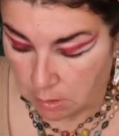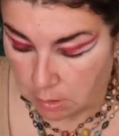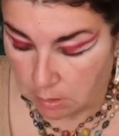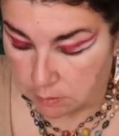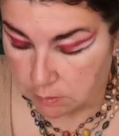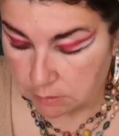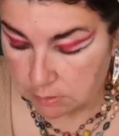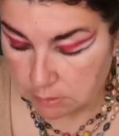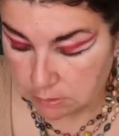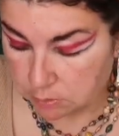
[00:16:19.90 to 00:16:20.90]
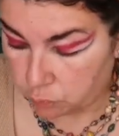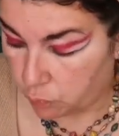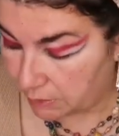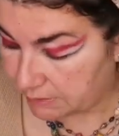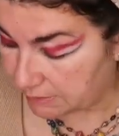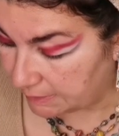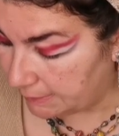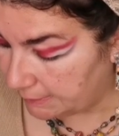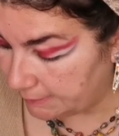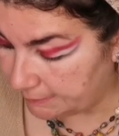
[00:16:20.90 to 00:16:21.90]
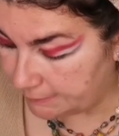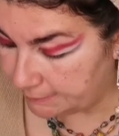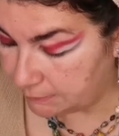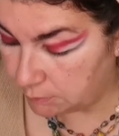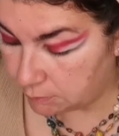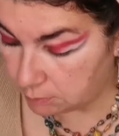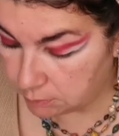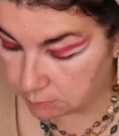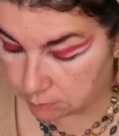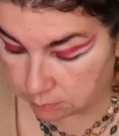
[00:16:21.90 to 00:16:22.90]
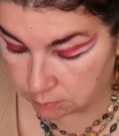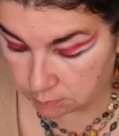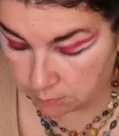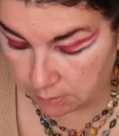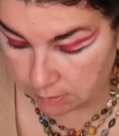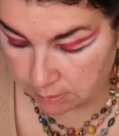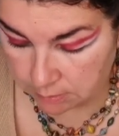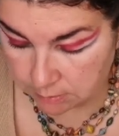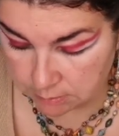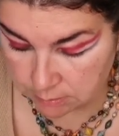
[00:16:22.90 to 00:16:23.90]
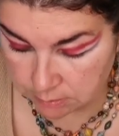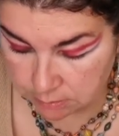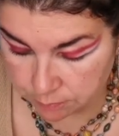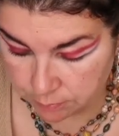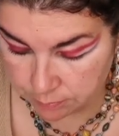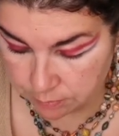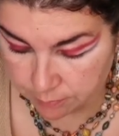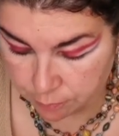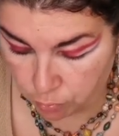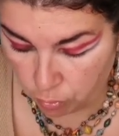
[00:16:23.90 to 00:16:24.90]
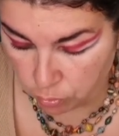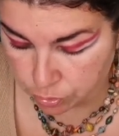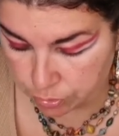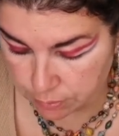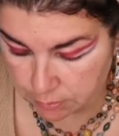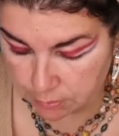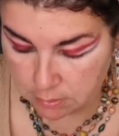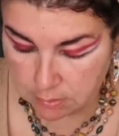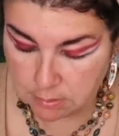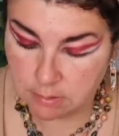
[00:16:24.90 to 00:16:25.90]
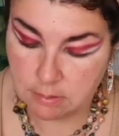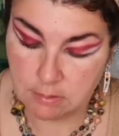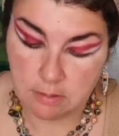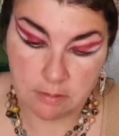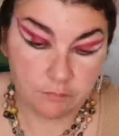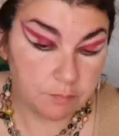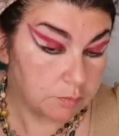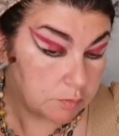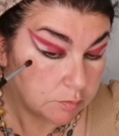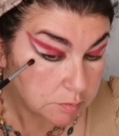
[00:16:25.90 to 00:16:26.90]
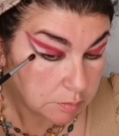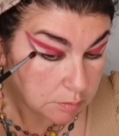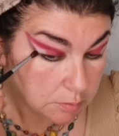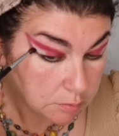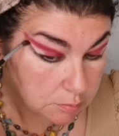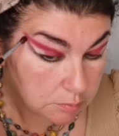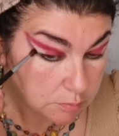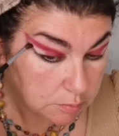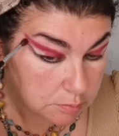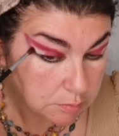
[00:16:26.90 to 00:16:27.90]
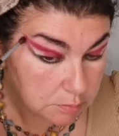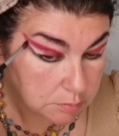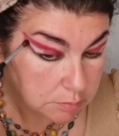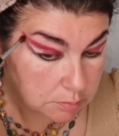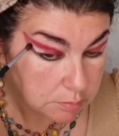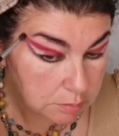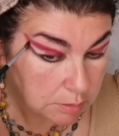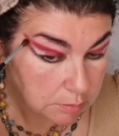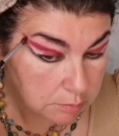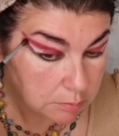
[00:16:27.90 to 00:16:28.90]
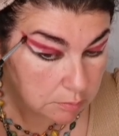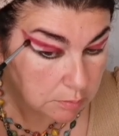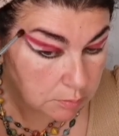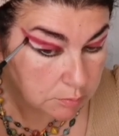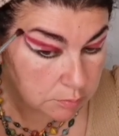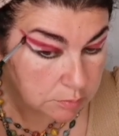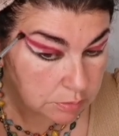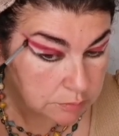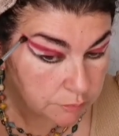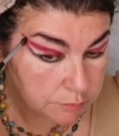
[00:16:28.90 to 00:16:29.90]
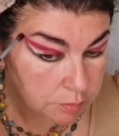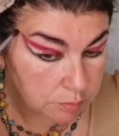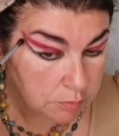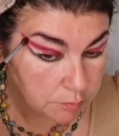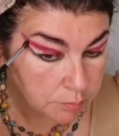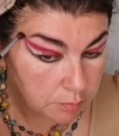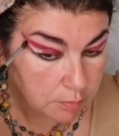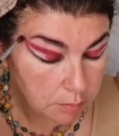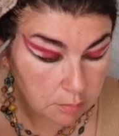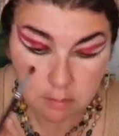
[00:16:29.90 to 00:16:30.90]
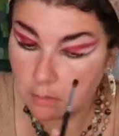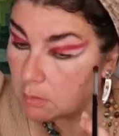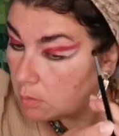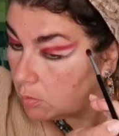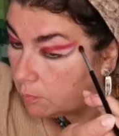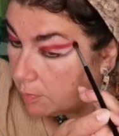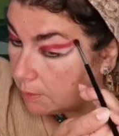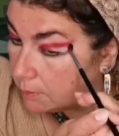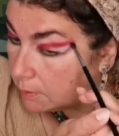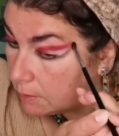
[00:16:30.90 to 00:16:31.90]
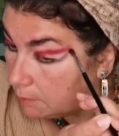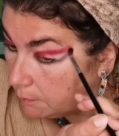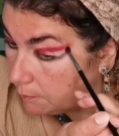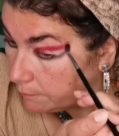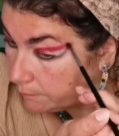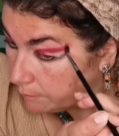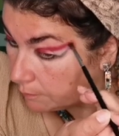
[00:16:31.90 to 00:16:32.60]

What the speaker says: I think that it's worthy. Where I have the brush I've been using, this shadow, I want to just from the top combine them.